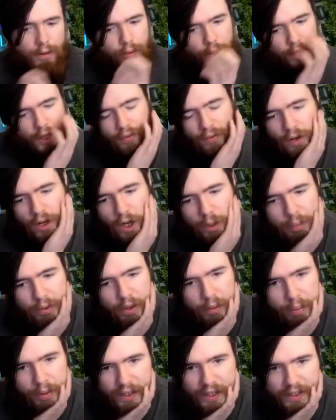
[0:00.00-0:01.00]
We have a couple
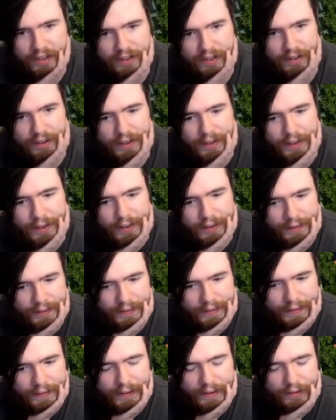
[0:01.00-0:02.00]
of plays here.
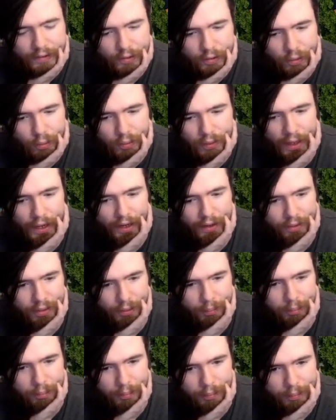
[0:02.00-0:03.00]
I just don't like
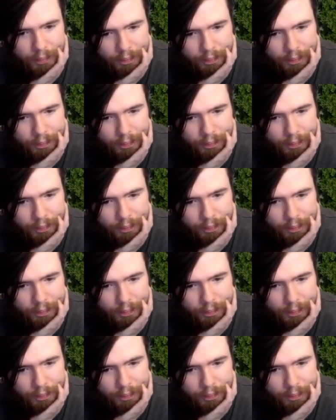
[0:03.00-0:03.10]
them.